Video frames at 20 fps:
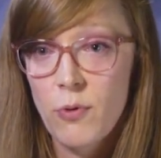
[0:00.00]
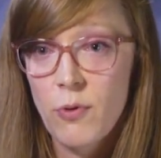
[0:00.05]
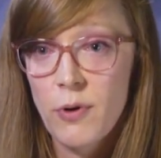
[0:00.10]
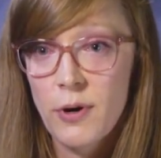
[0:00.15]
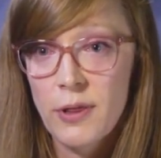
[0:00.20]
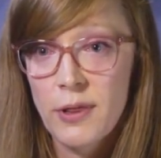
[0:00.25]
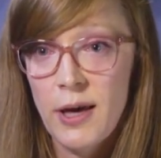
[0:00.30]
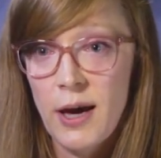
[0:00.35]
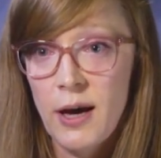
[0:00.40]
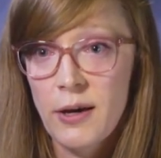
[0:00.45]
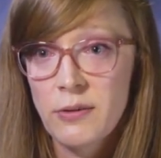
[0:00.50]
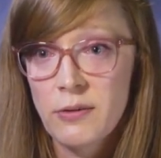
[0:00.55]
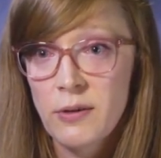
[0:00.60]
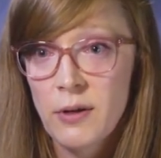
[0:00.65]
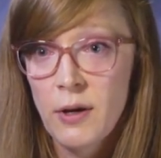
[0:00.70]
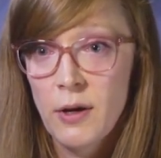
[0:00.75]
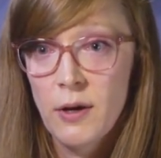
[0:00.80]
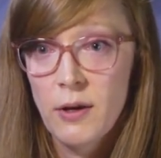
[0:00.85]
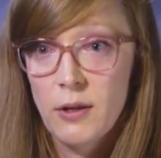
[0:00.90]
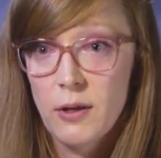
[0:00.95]
or that
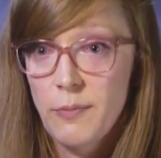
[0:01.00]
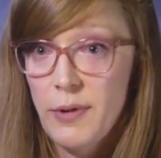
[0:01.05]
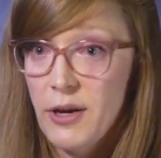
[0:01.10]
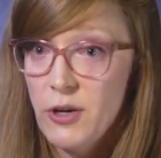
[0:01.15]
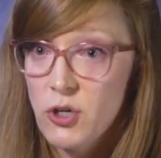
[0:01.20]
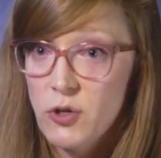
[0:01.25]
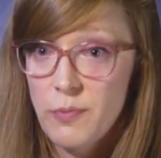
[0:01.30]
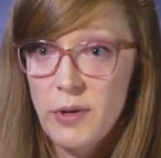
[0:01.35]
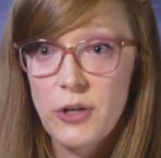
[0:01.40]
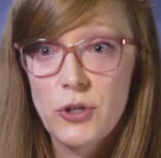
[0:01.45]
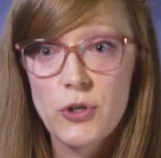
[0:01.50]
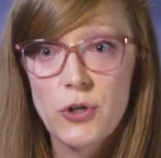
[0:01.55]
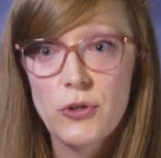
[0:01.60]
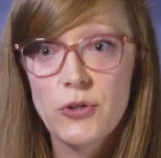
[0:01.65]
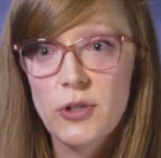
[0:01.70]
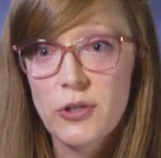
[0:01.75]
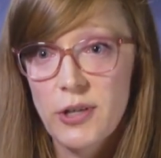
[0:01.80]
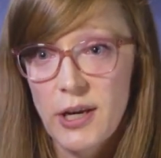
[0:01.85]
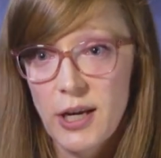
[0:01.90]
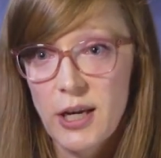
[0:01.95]
the patient may
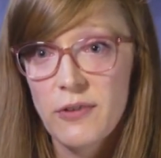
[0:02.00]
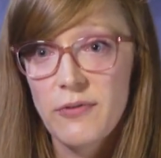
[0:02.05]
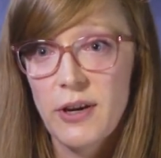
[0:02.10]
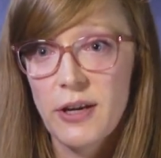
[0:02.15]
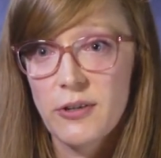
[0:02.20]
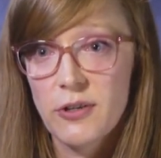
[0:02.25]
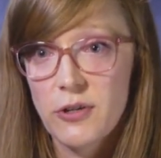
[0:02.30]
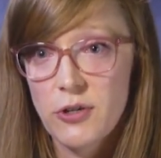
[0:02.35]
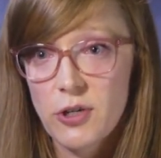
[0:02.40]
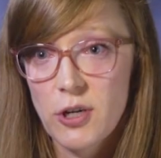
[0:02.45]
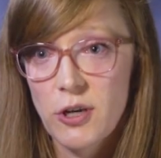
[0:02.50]
choose to take advantage